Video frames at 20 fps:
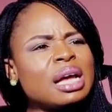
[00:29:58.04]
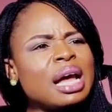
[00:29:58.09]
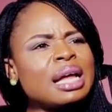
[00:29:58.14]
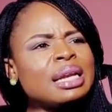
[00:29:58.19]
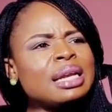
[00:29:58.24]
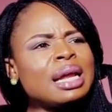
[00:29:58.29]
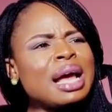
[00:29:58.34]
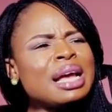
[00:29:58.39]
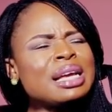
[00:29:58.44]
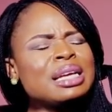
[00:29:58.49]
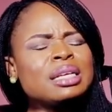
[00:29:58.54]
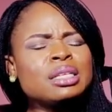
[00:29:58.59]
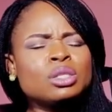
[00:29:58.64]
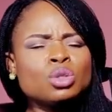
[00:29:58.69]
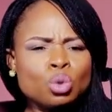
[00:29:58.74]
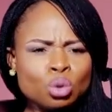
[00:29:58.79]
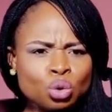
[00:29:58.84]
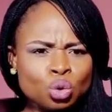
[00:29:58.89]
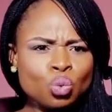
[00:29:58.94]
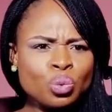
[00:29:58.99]
And
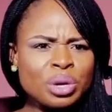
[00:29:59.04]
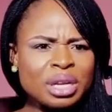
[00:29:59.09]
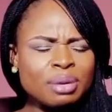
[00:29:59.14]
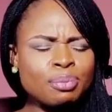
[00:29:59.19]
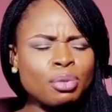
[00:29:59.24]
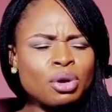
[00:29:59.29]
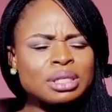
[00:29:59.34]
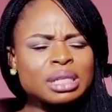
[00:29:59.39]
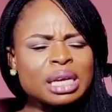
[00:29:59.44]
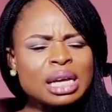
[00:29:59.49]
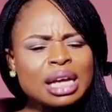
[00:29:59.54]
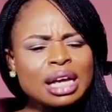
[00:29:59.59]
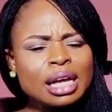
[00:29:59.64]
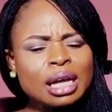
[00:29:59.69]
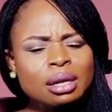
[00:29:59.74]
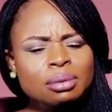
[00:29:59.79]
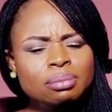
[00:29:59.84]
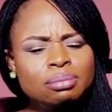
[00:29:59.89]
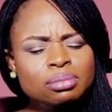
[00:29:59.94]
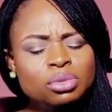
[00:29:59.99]
it's good to win, but
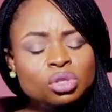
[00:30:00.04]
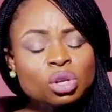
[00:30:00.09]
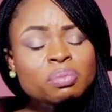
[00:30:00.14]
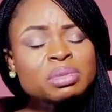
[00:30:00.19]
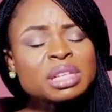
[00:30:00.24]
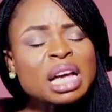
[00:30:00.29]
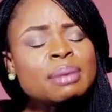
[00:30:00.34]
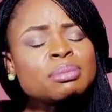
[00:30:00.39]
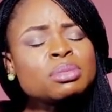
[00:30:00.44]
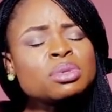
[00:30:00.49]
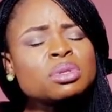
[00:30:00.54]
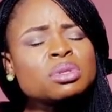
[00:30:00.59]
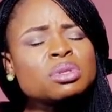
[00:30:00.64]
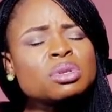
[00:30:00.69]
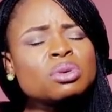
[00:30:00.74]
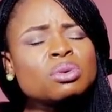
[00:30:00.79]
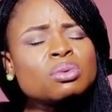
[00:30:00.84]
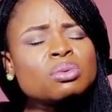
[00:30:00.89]
sometimes